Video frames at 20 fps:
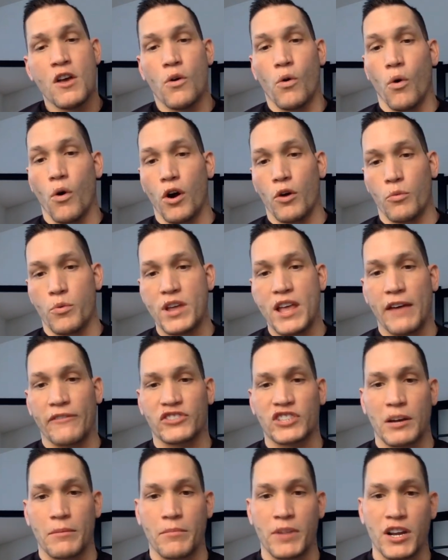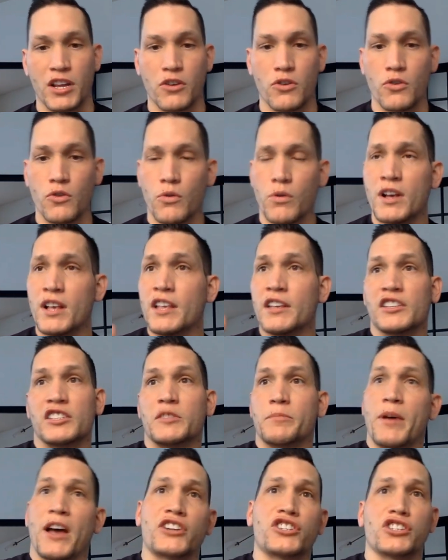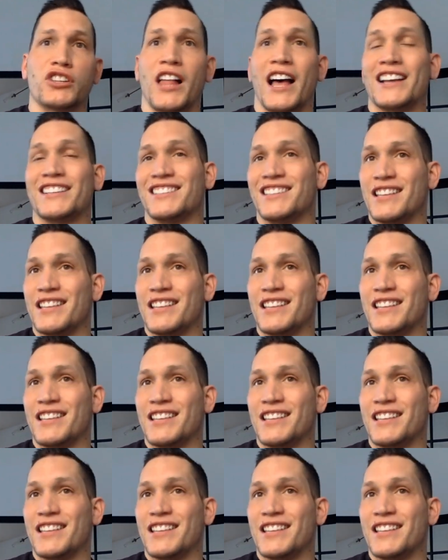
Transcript: or we have somebody who specialized